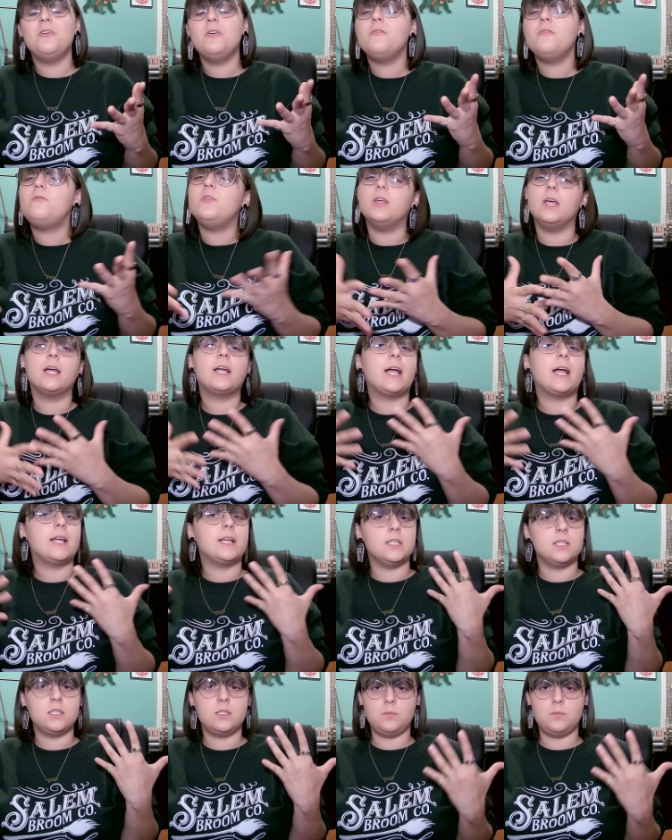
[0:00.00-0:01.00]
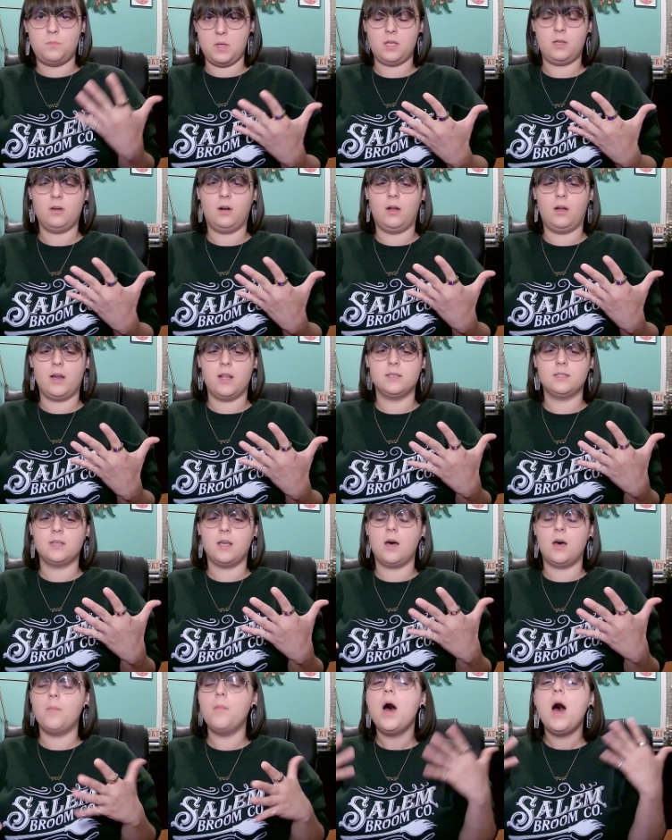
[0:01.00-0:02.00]
feel like I can speak on it
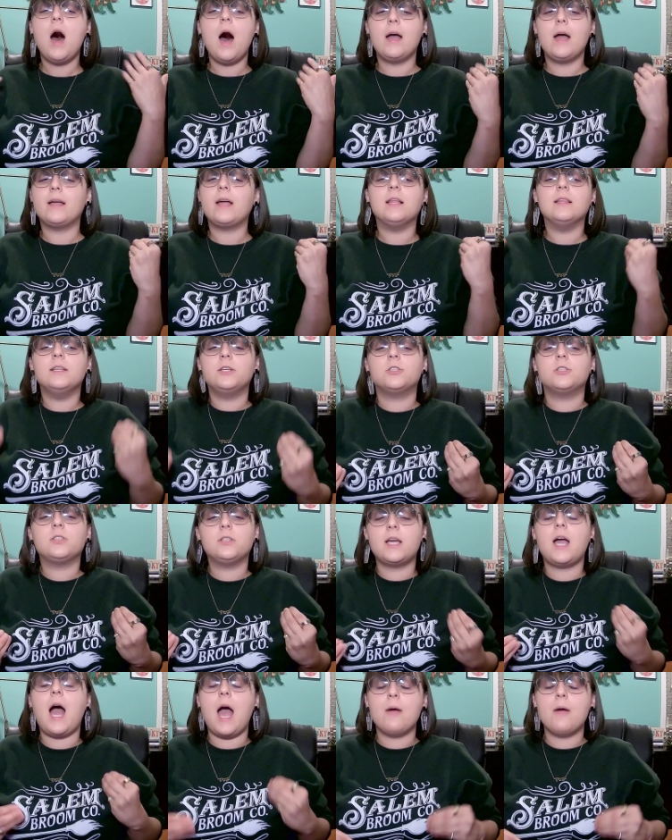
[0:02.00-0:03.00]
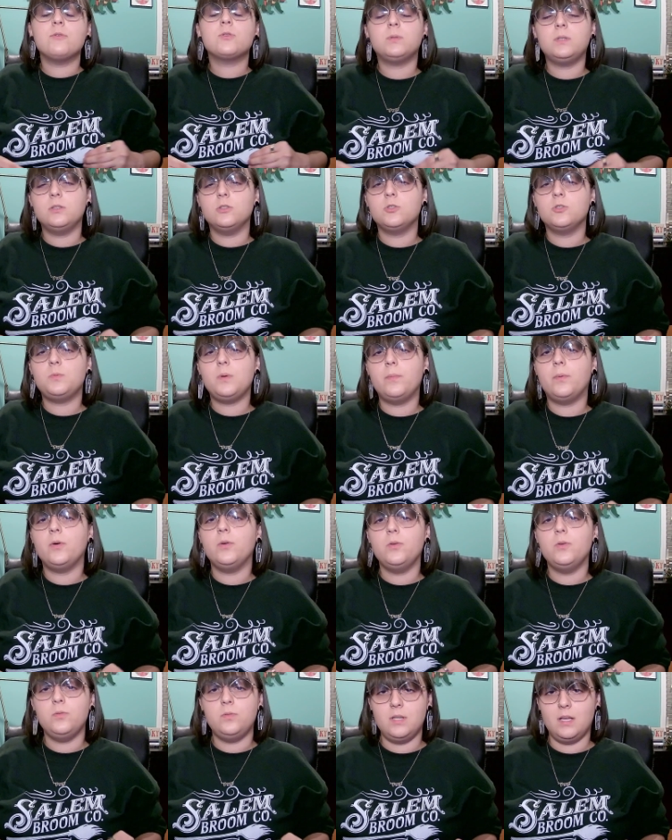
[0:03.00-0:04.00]
some. Like, literally, I was one of those people
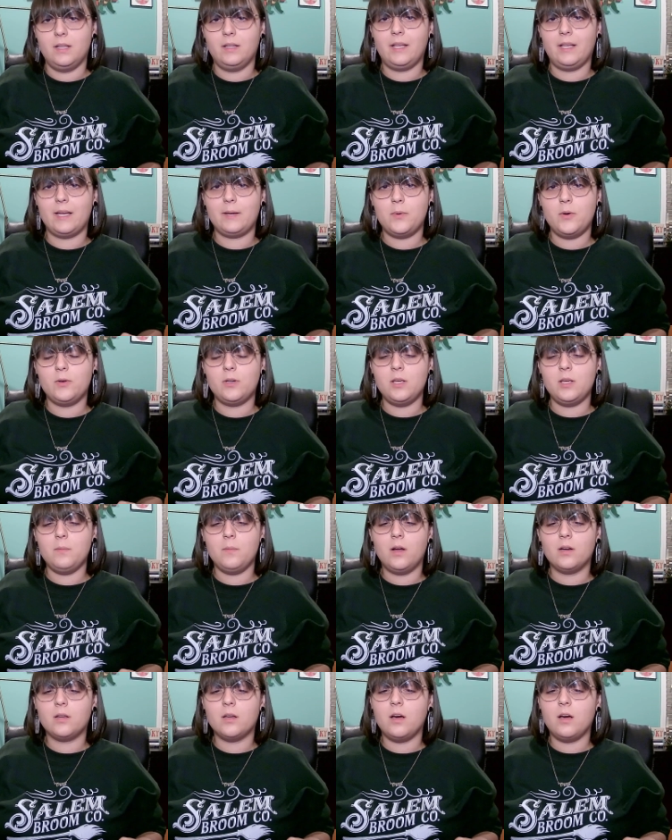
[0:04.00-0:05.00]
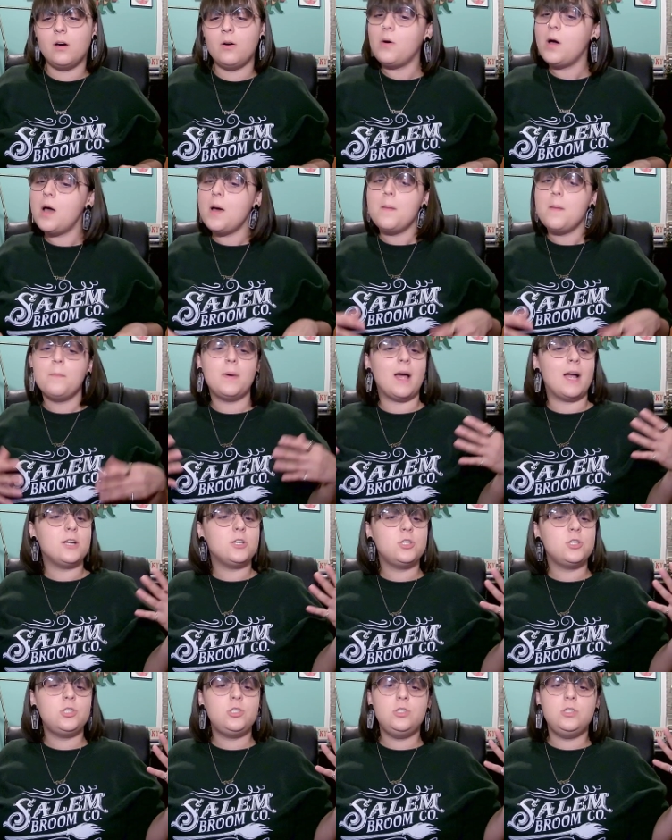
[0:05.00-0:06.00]
who did like Pokemon Go, but I
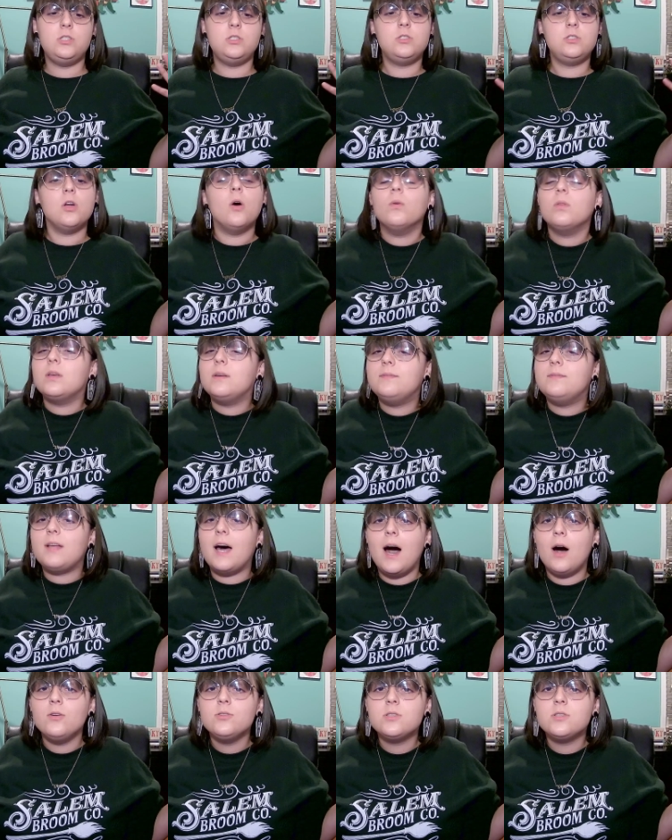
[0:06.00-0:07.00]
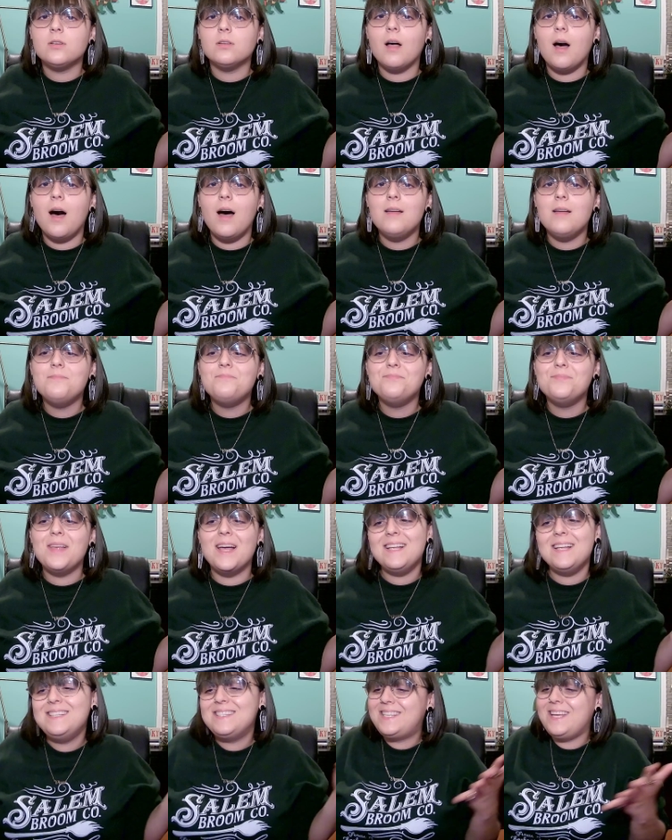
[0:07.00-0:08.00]
just don't leave the house a lot.
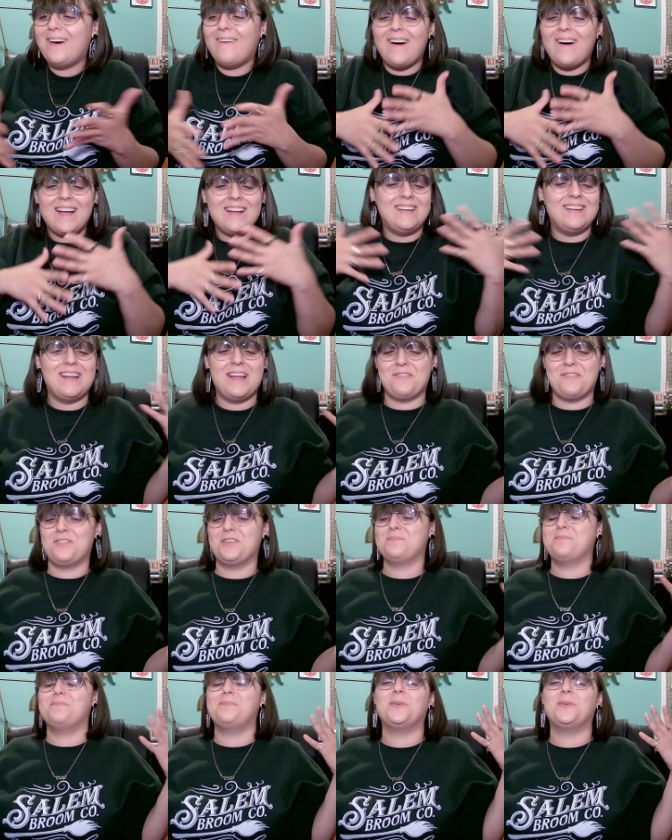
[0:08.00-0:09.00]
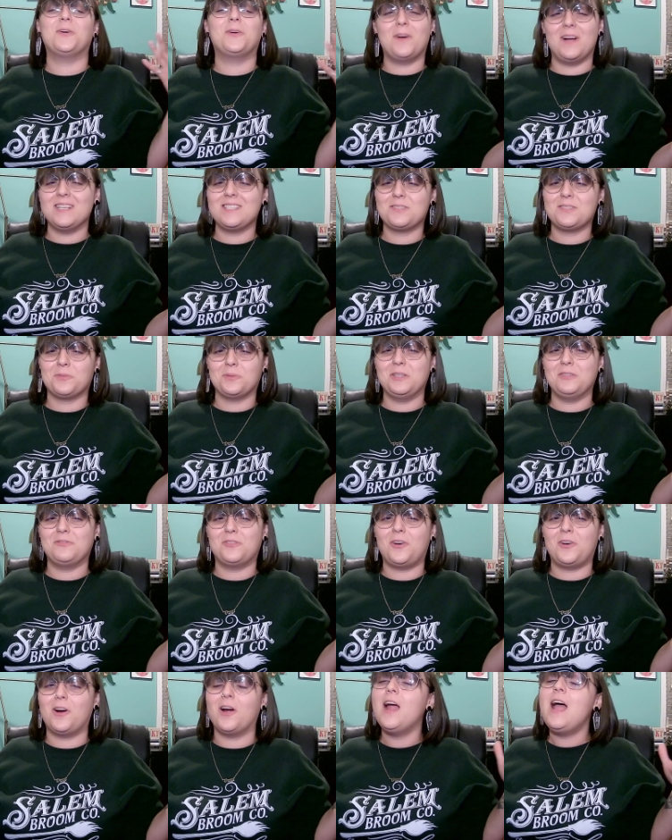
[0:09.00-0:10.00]
And so I never progressed really
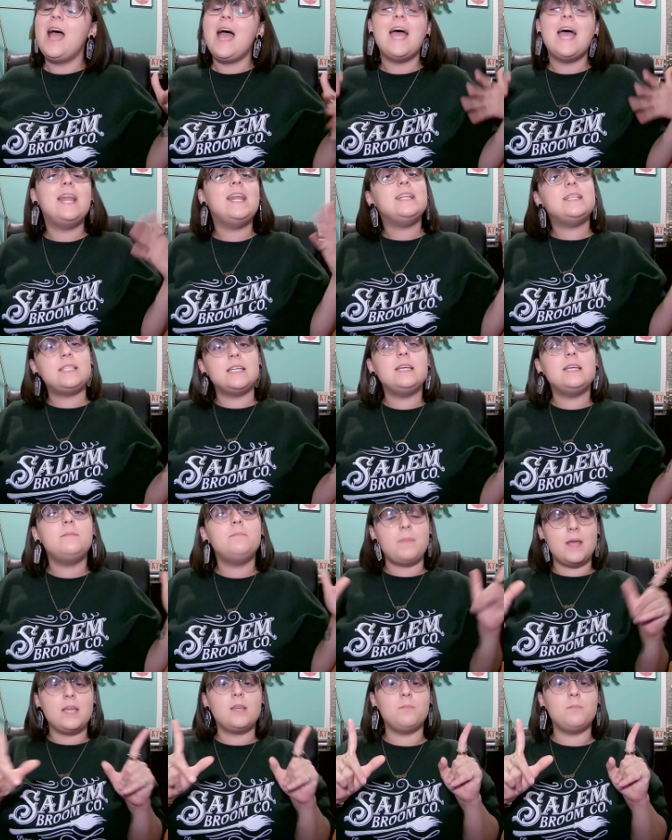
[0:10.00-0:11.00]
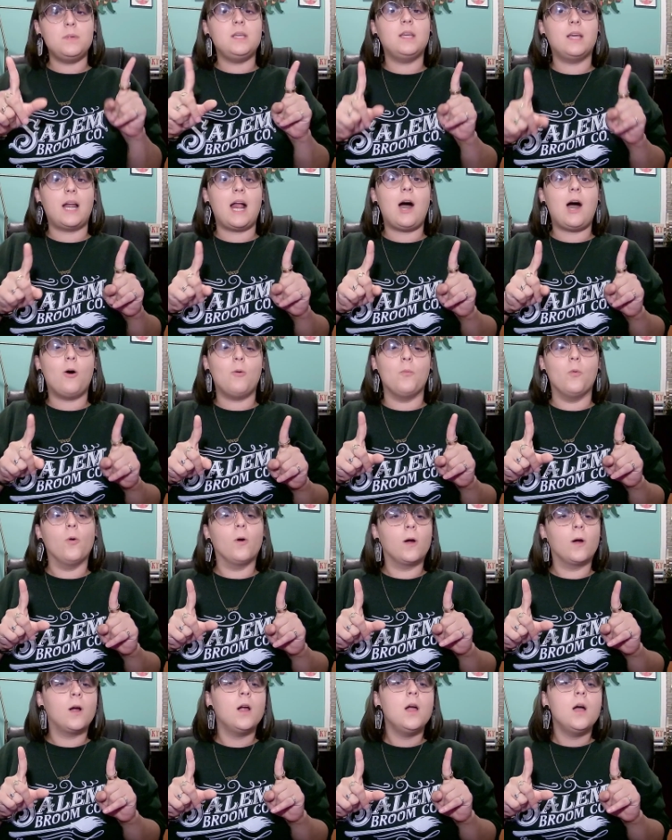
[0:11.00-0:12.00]
far, and it did make me get out more,